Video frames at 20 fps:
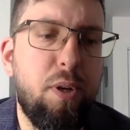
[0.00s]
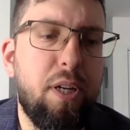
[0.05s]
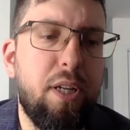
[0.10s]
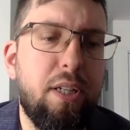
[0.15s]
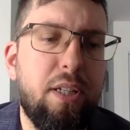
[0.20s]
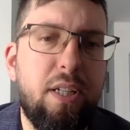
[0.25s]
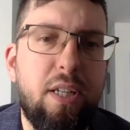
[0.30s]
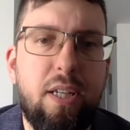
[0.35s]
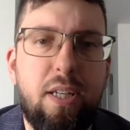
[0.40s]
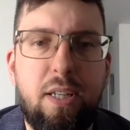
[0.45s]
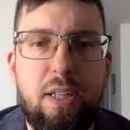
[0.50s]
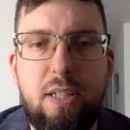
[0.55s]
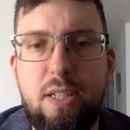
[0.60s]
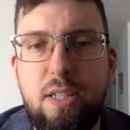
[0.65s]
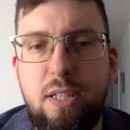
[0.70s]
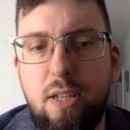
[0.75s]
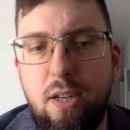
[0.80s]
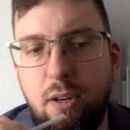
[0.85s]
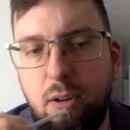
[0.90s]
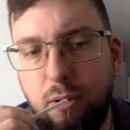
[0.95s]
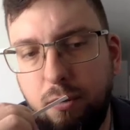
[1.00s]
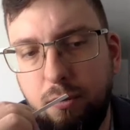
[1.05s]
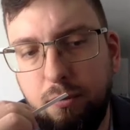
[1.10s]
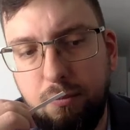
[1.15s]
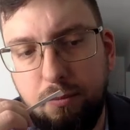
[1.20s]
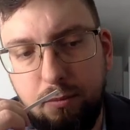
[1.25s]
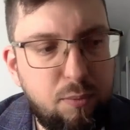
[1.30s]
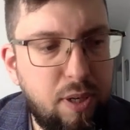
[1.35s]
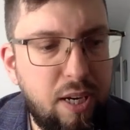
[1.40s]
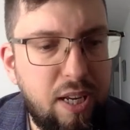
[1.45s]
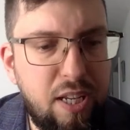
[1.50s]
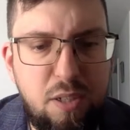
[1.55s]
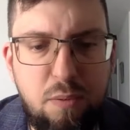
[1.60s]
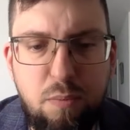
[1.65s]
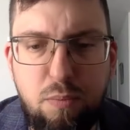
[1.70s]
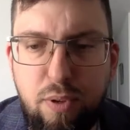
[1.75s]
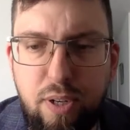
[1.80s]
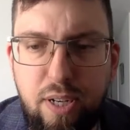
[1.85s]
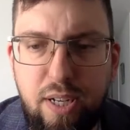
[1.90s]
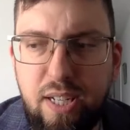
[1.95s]
with it. So when I
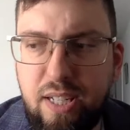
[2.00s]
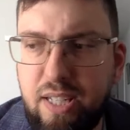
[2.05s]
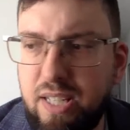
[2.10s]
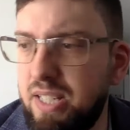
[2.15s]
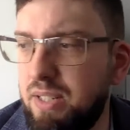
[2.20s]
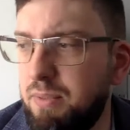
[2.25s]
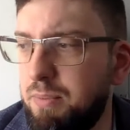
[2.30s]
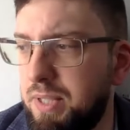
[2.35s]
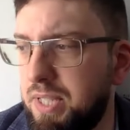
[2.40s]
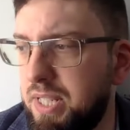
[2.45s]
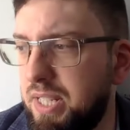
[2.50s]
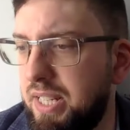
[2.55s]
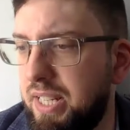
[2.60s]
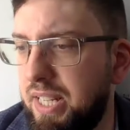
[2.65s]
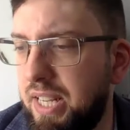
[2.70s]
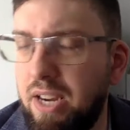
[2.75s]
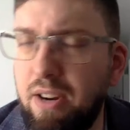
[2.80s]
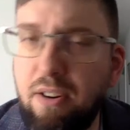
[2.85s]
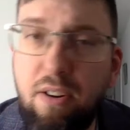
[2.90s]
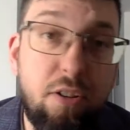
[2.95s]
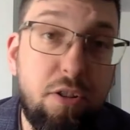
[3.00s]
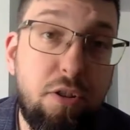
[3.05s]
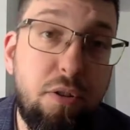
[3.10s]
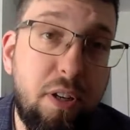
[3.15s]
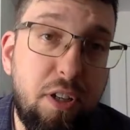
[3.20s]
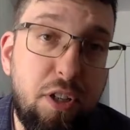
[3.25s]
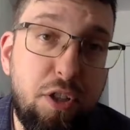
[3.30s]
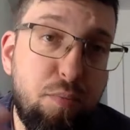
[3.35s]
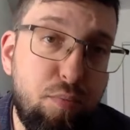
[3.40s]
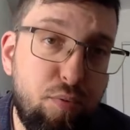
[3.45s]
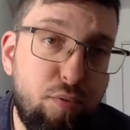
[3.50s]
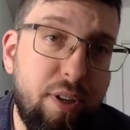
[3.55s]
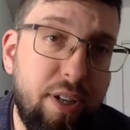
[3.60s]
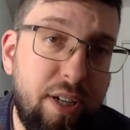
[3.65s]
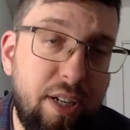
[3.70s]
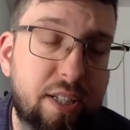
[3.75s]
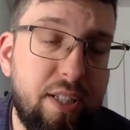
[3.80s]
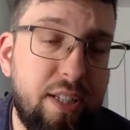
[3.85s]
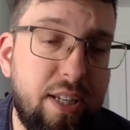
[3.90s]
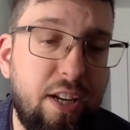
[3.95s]
sprayed it, it was in the air. Also, I
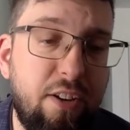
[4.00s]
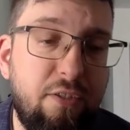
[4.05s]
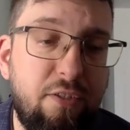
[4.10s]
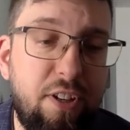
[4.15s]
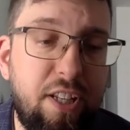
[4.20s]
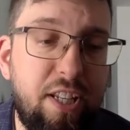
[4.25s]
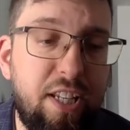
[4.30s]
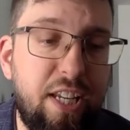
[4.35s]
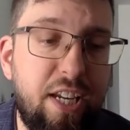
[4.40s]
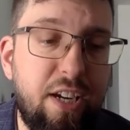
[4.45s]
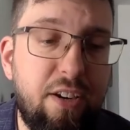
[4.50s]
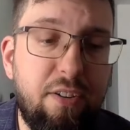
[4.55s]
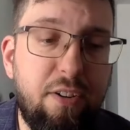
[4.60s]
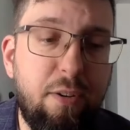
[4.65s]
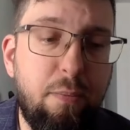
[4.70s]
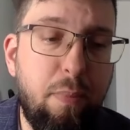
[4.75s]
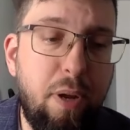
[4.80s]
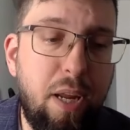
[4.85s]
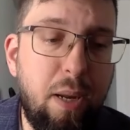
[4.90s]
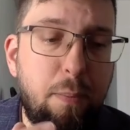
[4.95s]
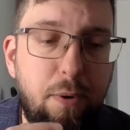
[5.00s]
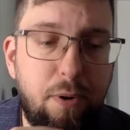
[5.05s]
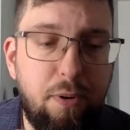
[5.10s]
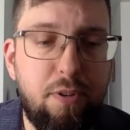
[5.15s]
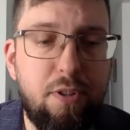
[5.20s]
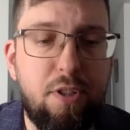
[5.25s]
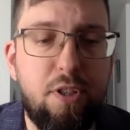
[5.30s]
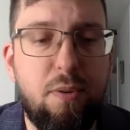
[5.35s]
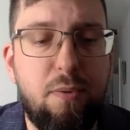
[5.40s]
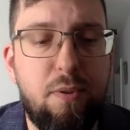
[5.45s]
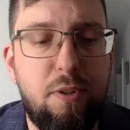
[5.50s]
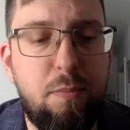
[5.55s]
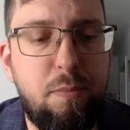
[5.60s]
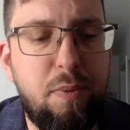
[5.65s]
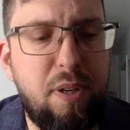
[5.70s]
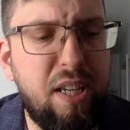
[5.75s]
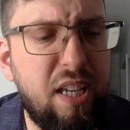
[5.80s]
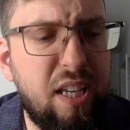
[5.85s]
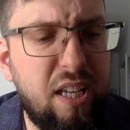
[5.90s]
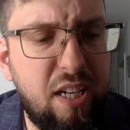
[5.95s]
sprayed it kind of in the air on the paper. So I was
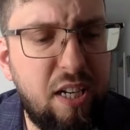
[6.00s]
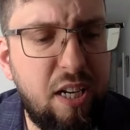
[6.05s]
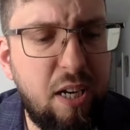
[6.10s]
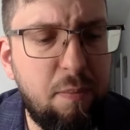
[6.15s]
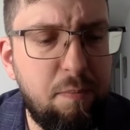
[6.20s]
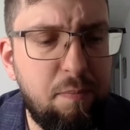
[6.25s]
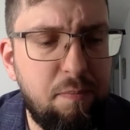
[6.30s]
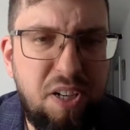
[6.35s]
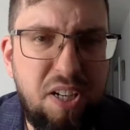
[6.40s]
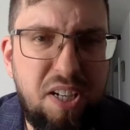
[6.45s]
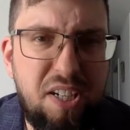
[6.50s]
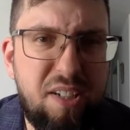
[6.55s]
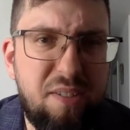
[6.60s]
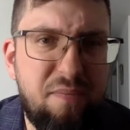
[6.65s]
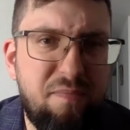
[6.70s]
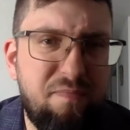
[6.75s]
picking it up, but